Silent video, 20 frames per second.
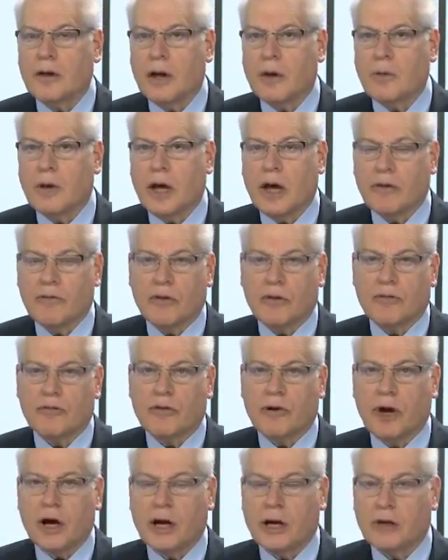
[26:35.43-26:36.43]
Now we have a
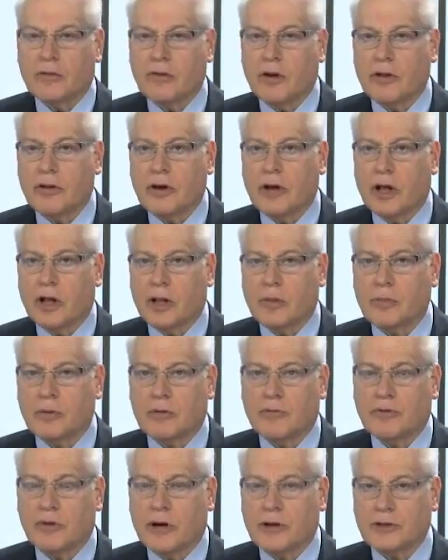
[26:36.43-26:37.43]
variety of other health
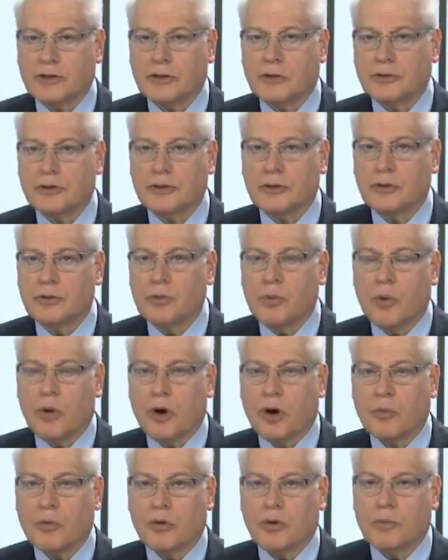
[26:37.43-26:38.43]
professionals who
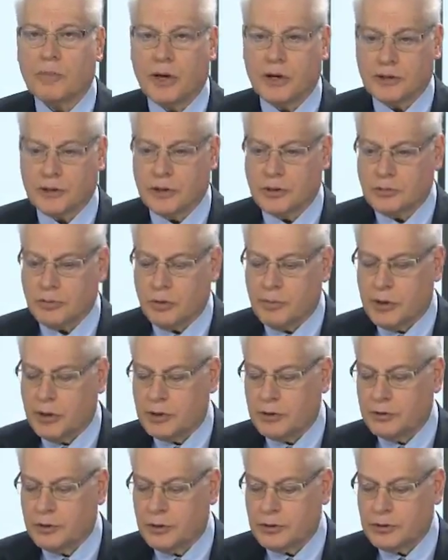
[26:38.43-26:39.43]
work with patients with
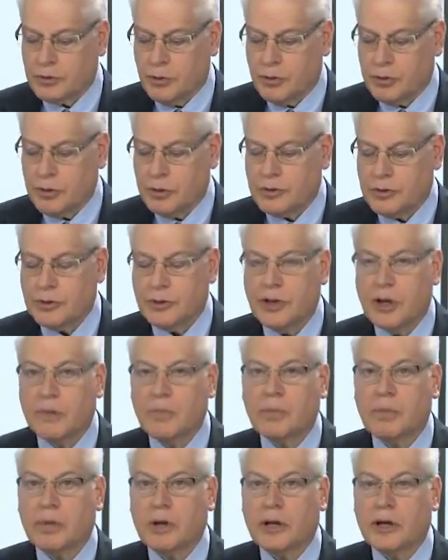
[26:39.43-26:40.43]
mental disorders, and
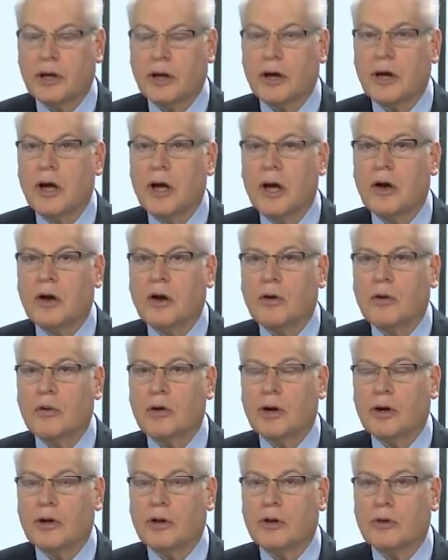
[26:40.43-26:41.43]
they play a
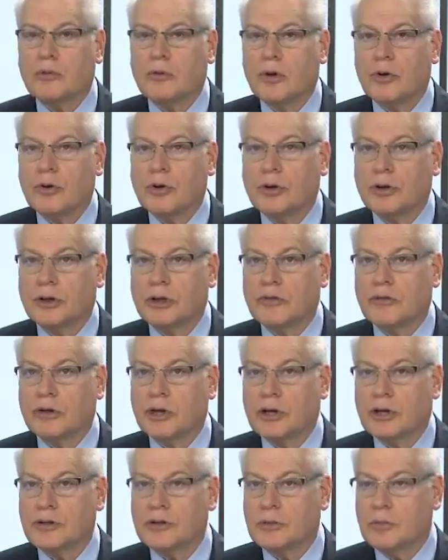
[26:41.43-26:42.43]
critical role in
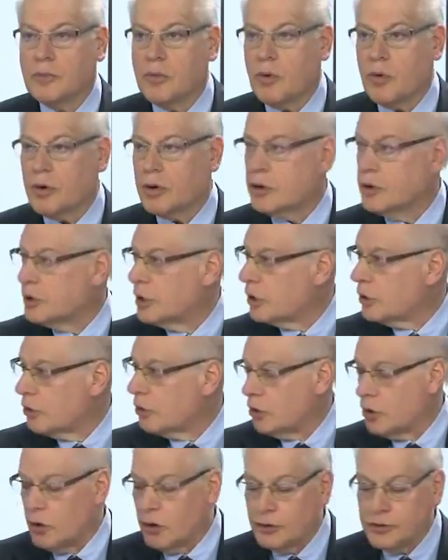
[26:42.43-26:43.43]
giving us important data
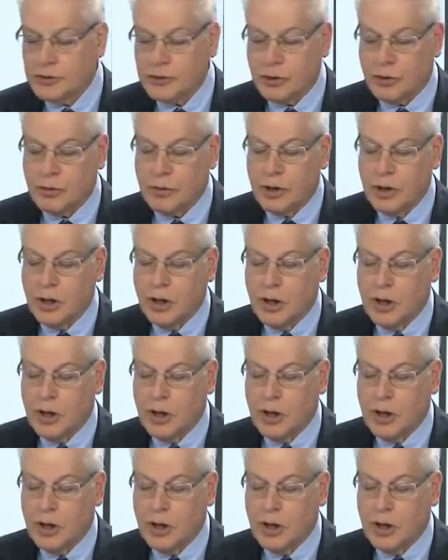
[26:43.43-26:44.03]
also.